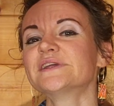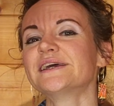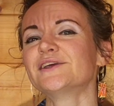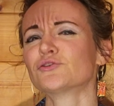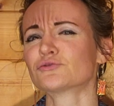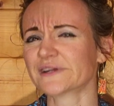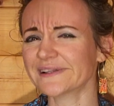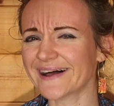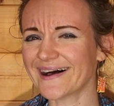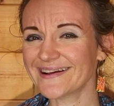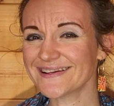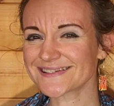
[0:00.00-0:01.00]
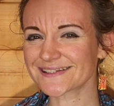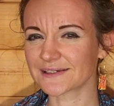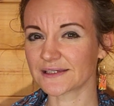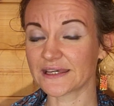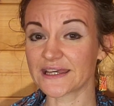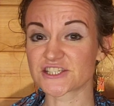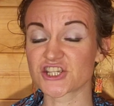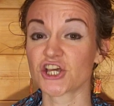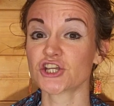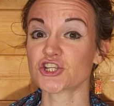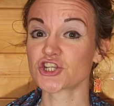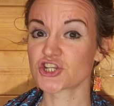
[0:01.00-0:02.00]
you realize it's
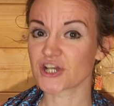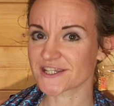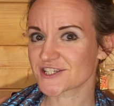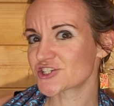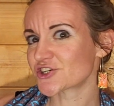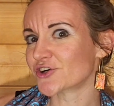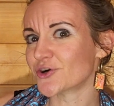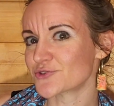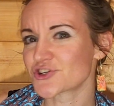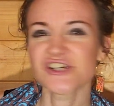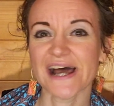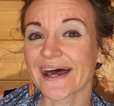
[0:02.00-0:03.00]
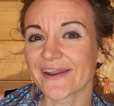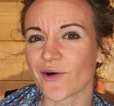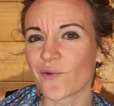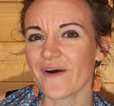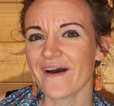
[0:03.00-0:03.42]
just your own shadow.